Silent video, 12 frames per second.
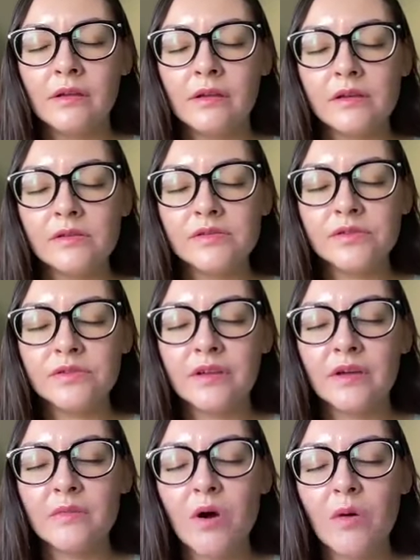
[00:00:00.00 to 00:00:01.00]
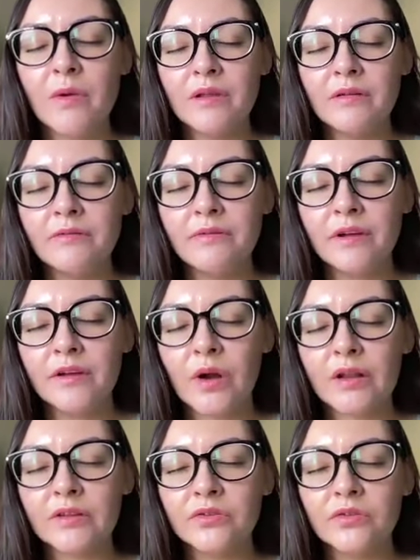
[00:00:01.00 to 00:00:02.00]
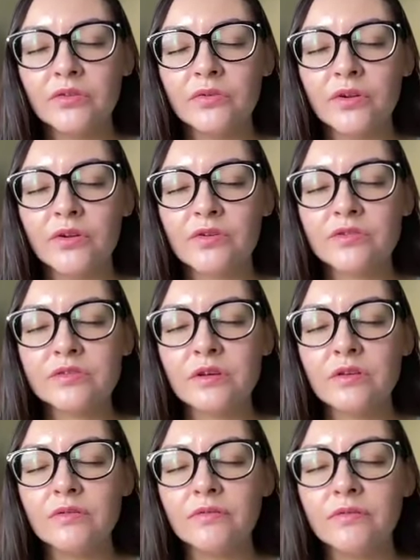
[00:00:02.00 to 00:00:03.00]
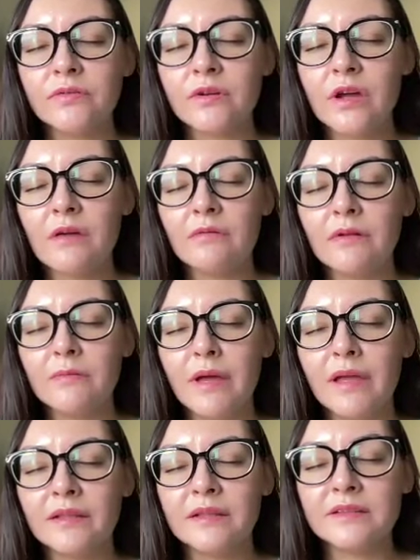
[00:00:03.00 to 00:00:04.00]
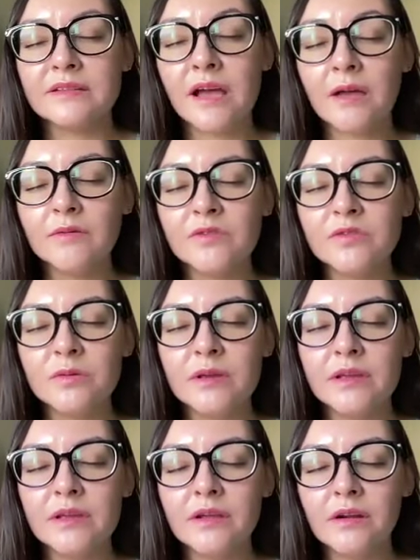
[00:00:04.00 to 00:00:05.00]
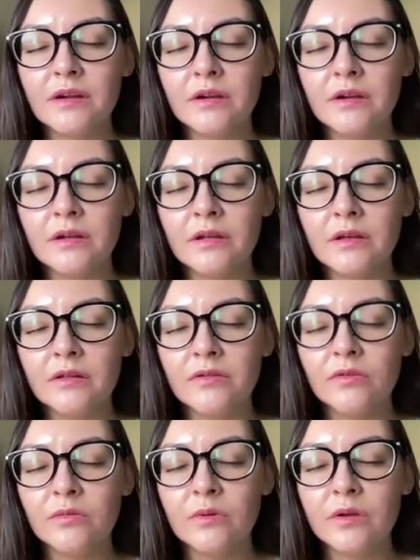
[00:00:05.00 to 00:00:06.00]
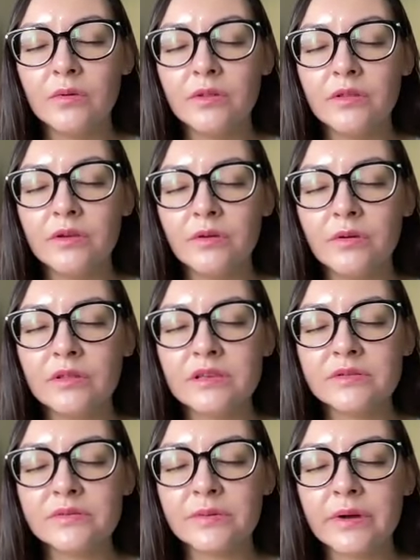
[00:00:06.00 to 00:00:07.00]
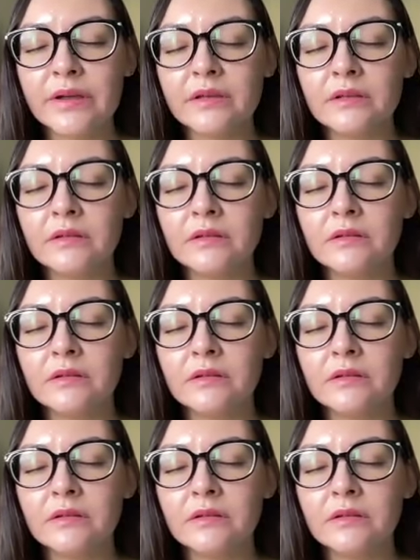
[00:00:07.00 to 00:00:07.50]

And also take a moment and find gratitude for yourself for having made the time to be here and to be with you in this way.